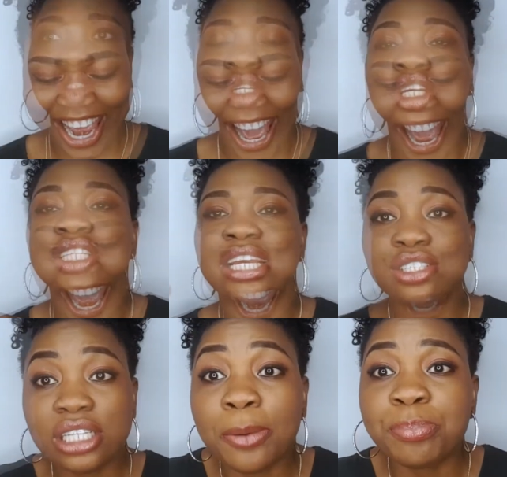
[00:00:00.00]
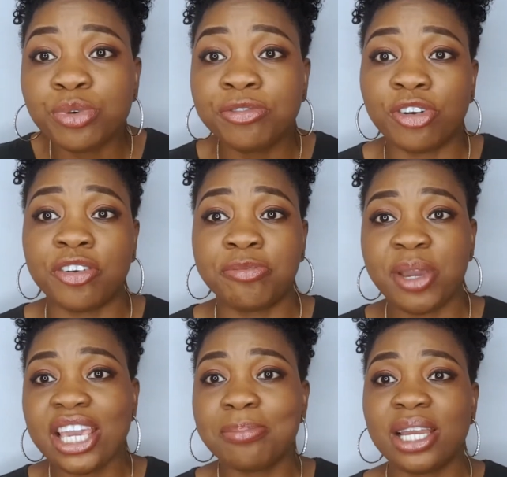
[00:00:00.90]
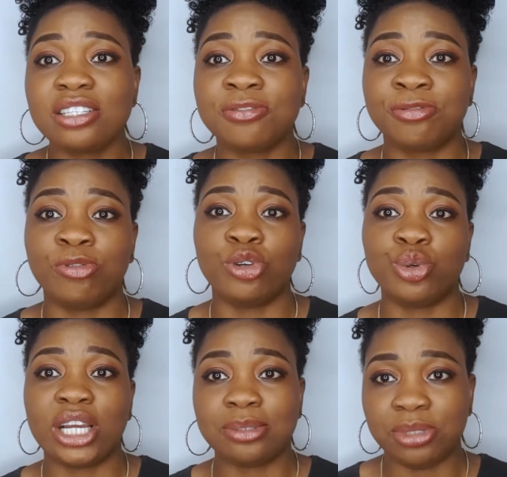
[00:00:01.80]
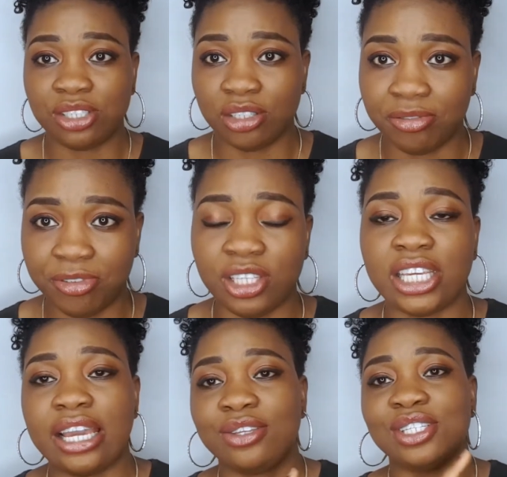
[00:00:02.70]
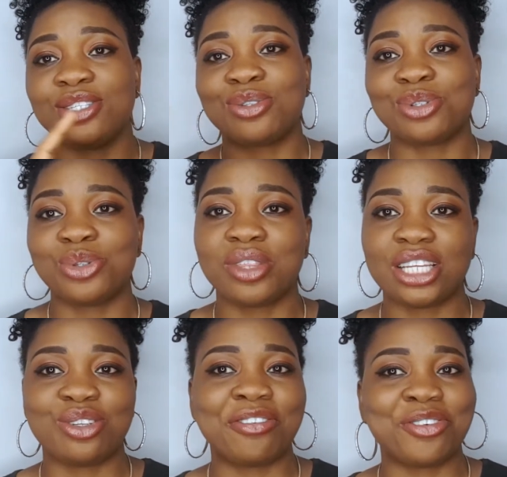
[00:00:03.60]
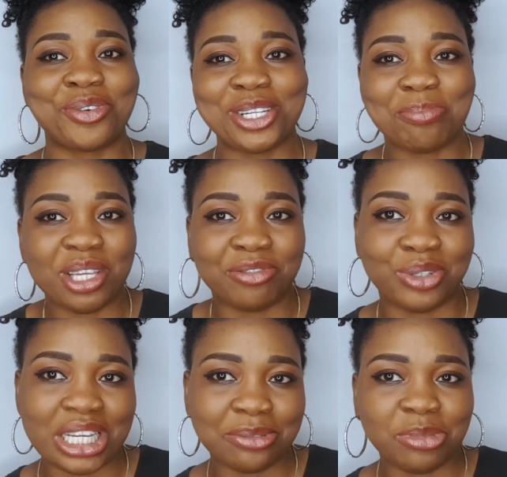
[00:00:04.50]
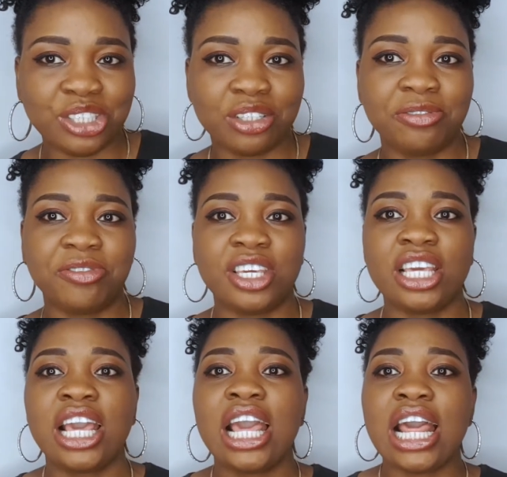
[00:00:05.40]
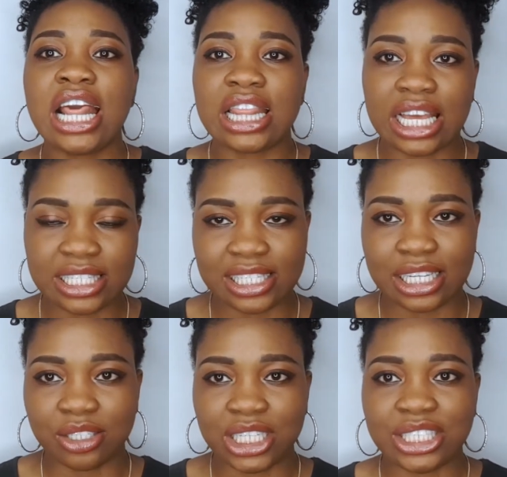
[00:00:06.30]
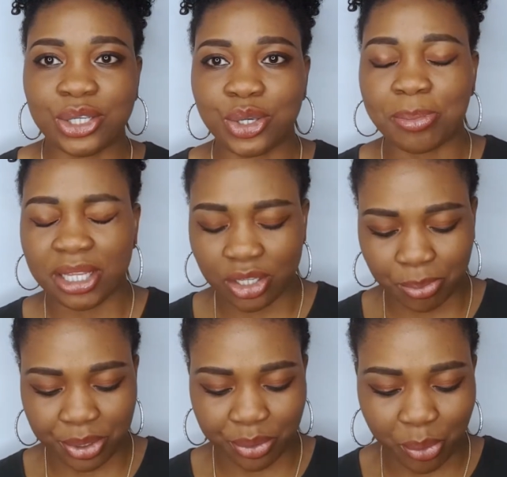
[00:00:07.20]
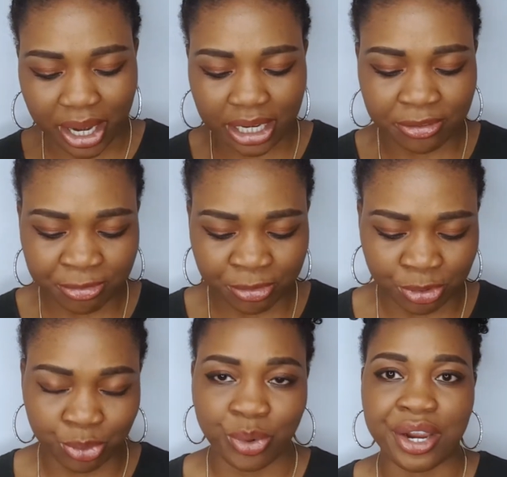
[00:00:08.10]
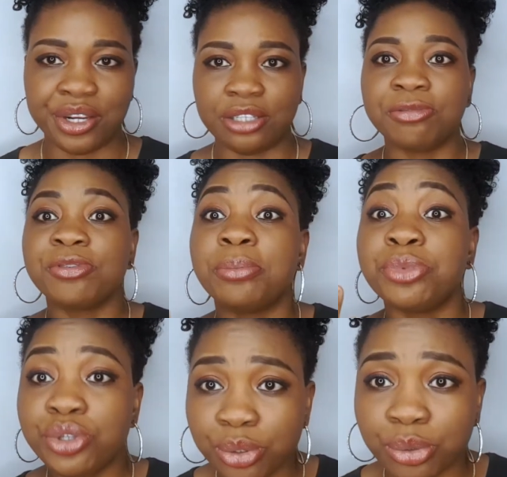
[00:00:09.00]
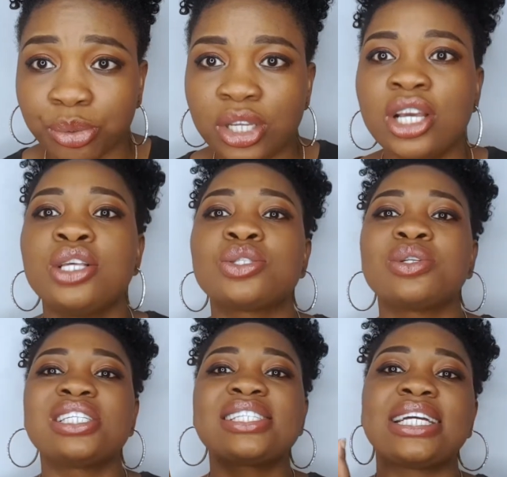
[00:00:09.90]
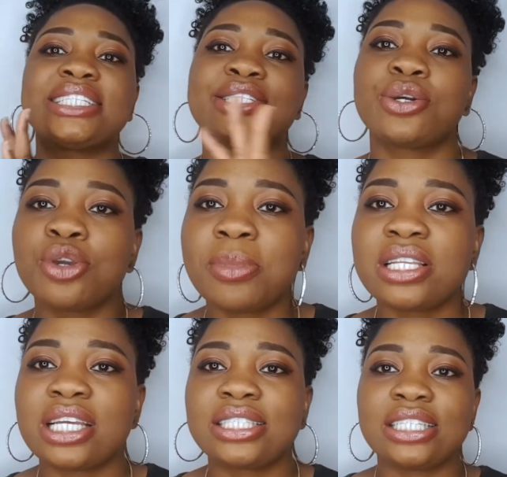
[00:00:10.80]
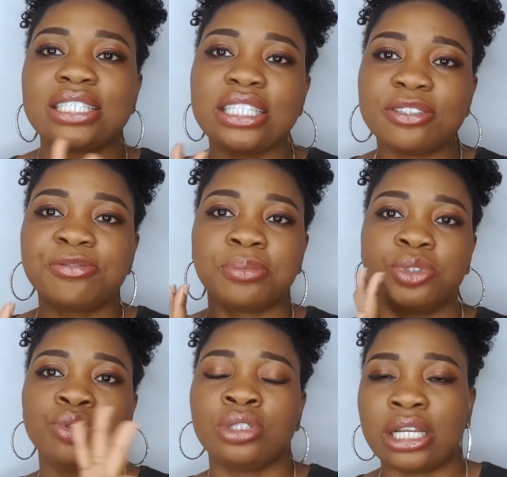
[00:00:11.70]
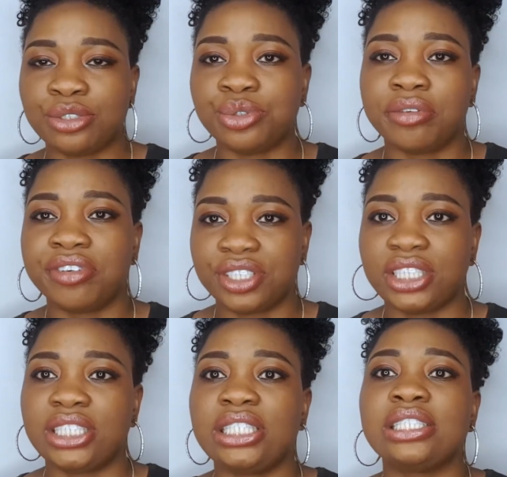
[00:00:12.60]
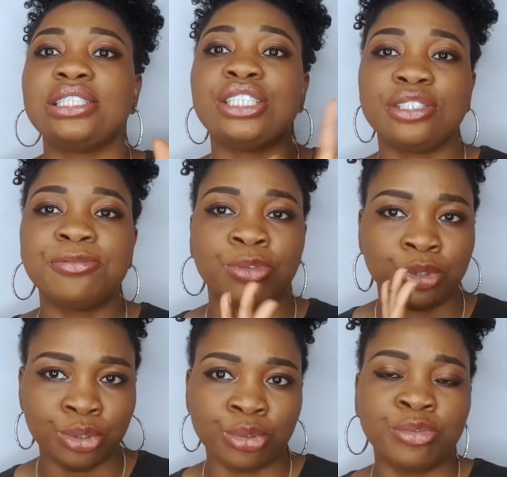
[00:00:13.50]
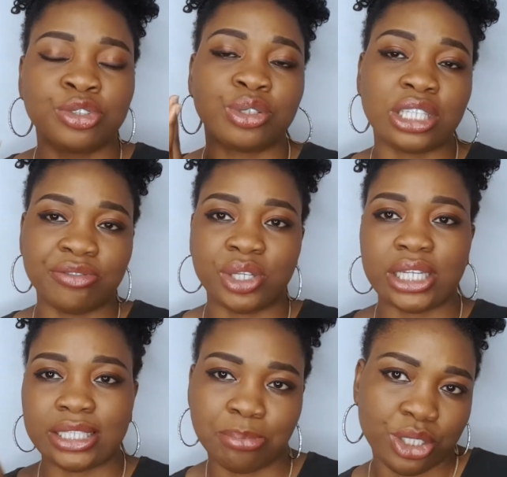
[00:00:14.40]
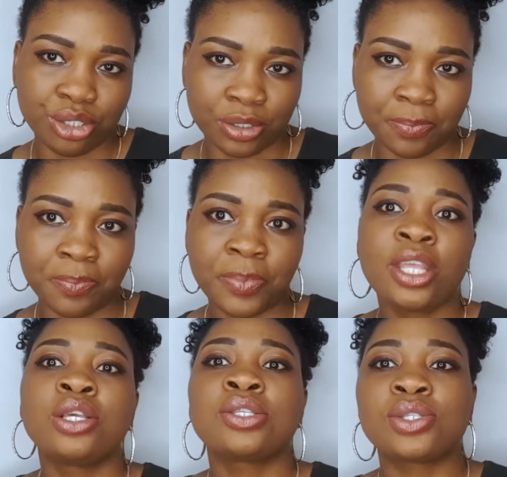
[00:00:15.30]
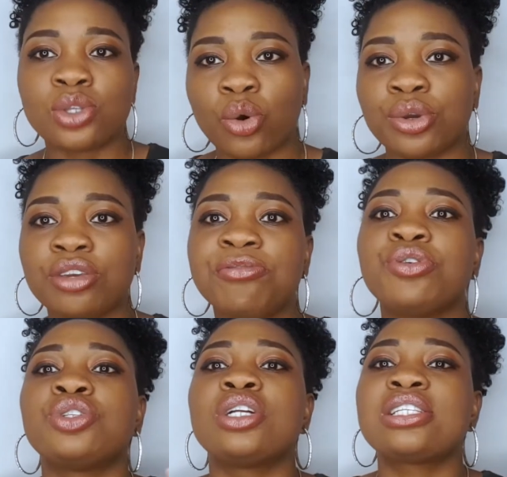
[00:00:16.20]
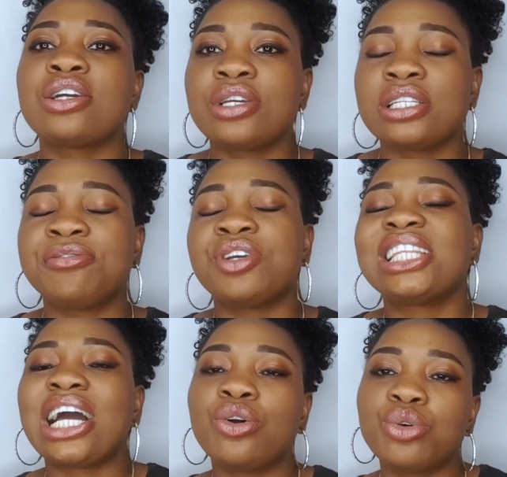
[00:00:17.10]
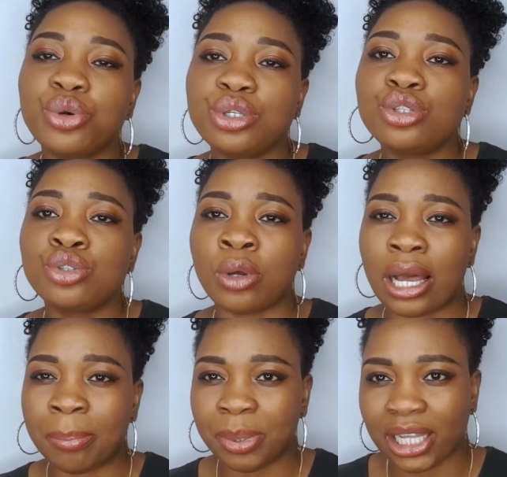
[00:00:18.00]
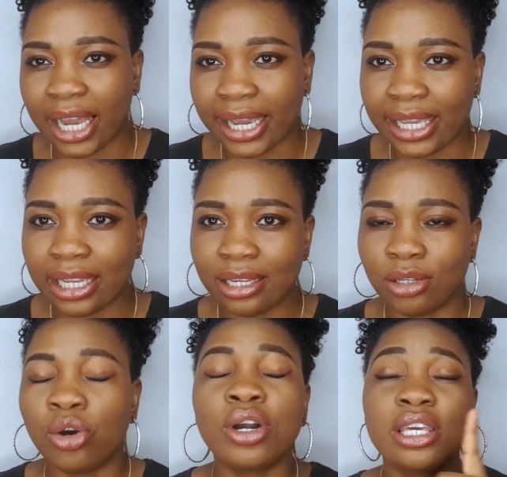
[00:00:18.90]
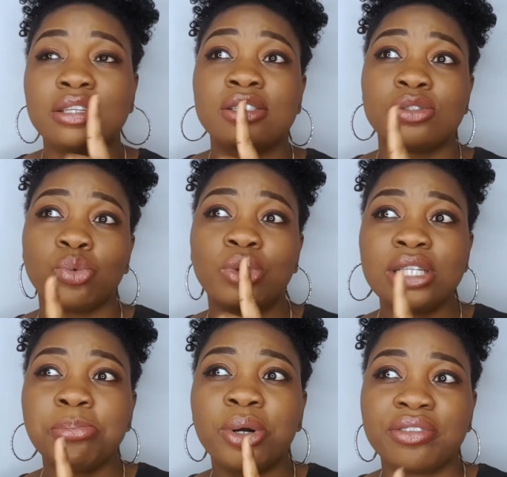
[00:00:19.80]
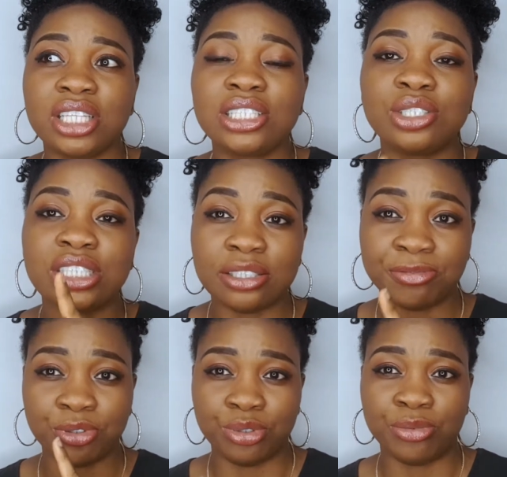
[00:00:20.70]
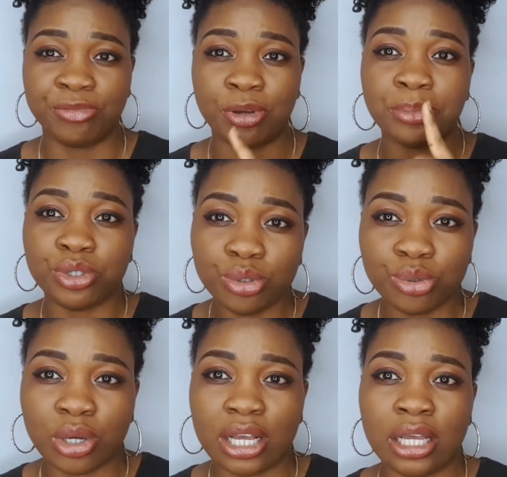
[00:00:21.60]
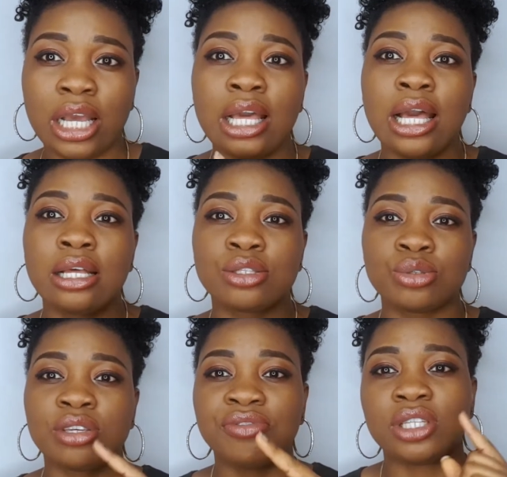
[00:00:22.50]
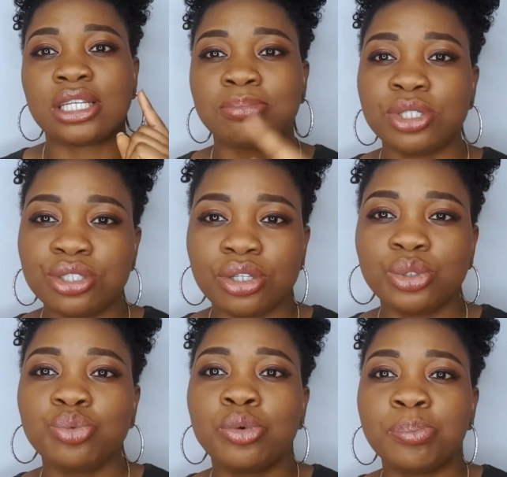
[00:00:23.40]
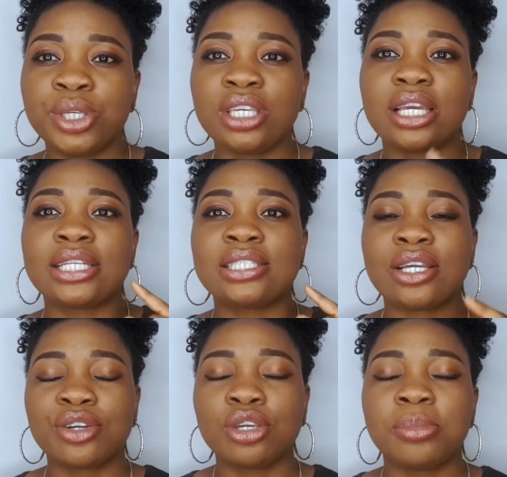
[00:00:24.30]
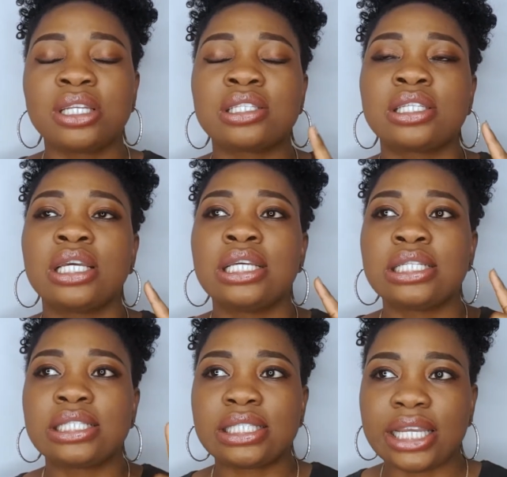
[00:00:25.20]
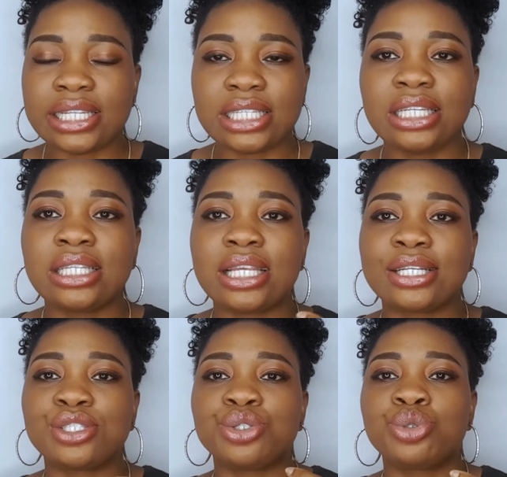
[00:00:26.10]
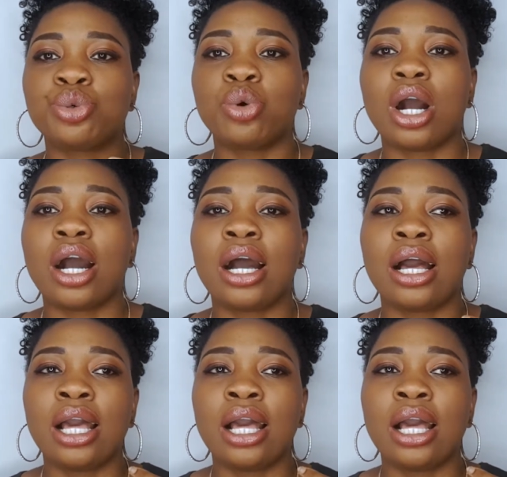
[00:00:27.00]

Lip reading: Then a proof of payment for your admission fee. Yeah, you need to show that you have already paid for your admission fee. That is another document they'll be requiring from you. So these are the documents that they need from you, that universities need for you to give you an admission. So if you're now going to apply, okay, so one more thing they need from you to give you an admission will be a document stating that you are